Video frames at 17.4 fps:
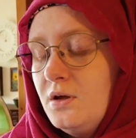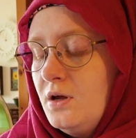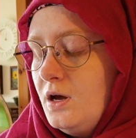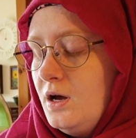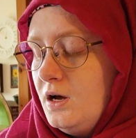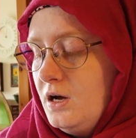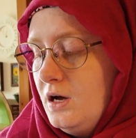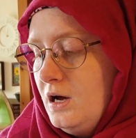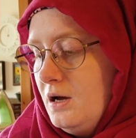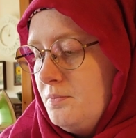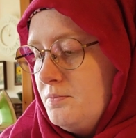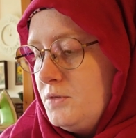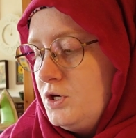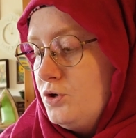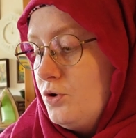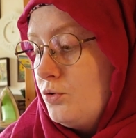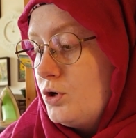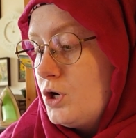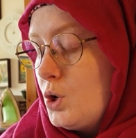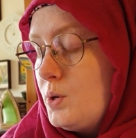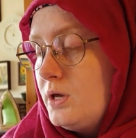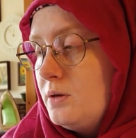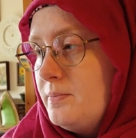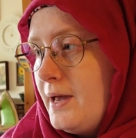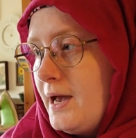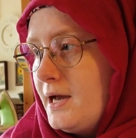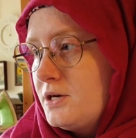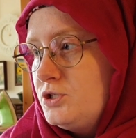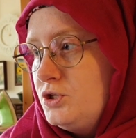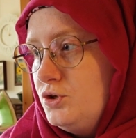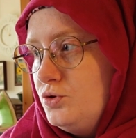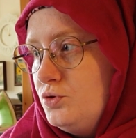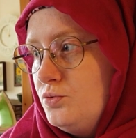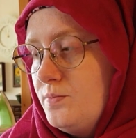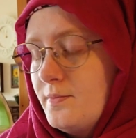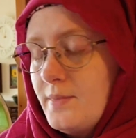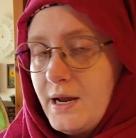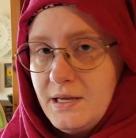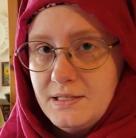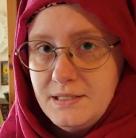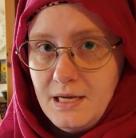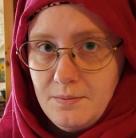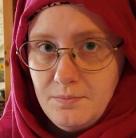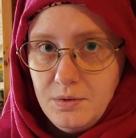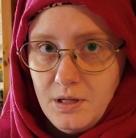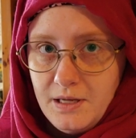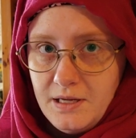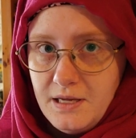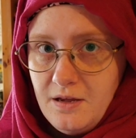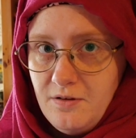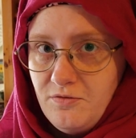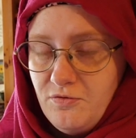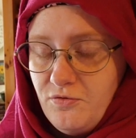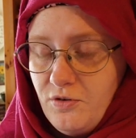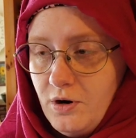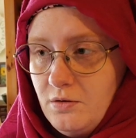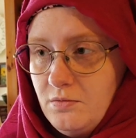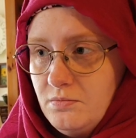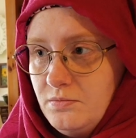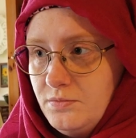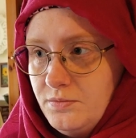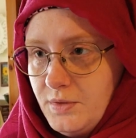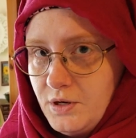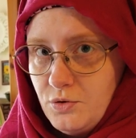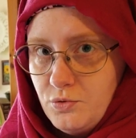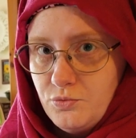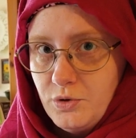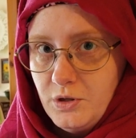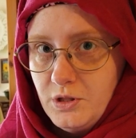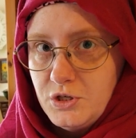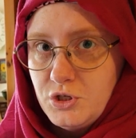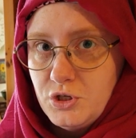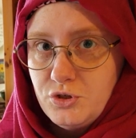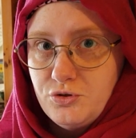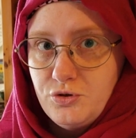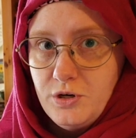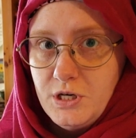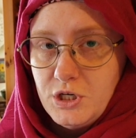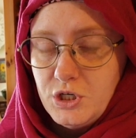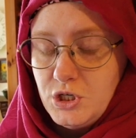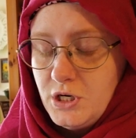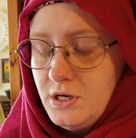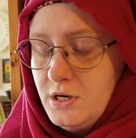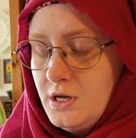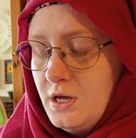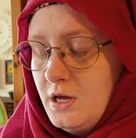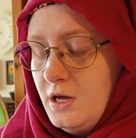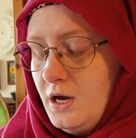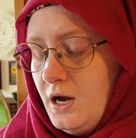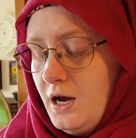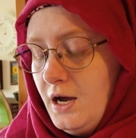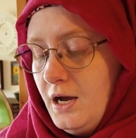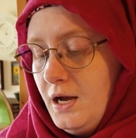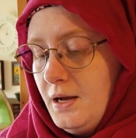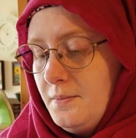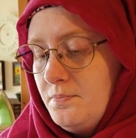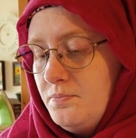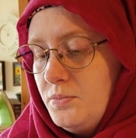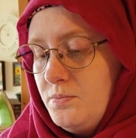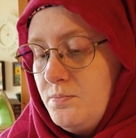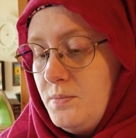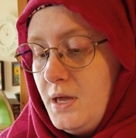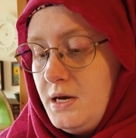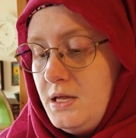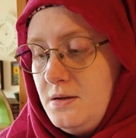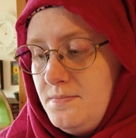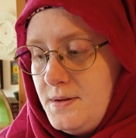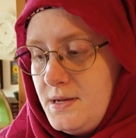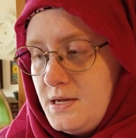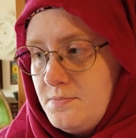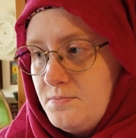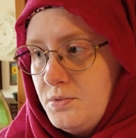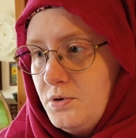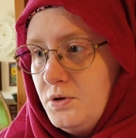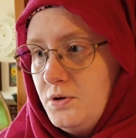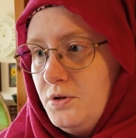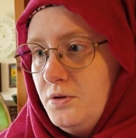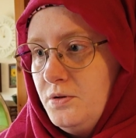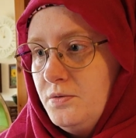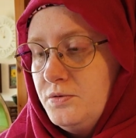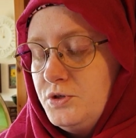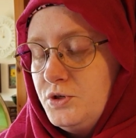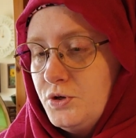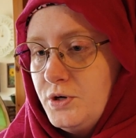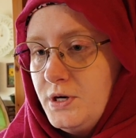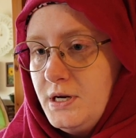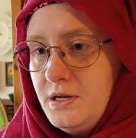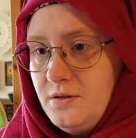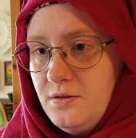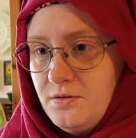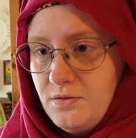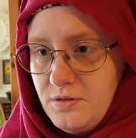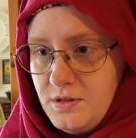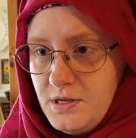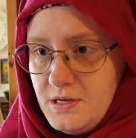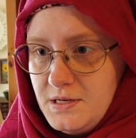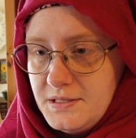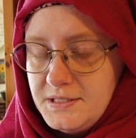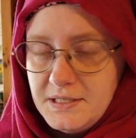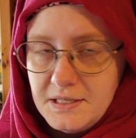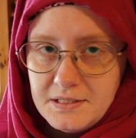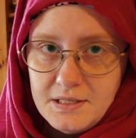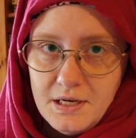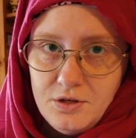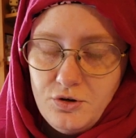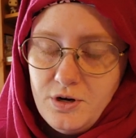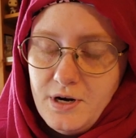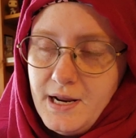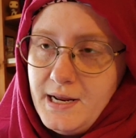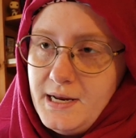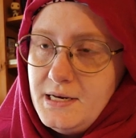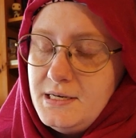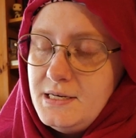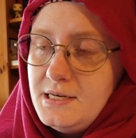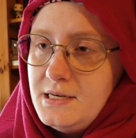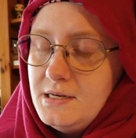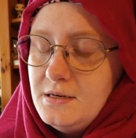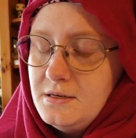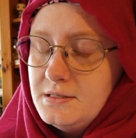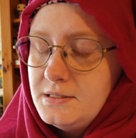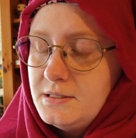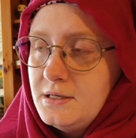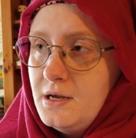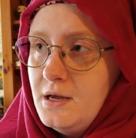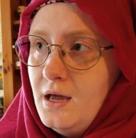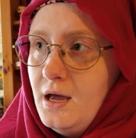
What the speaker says: Going back to my example I gave from my own religious tradition, many people during the 600 ADs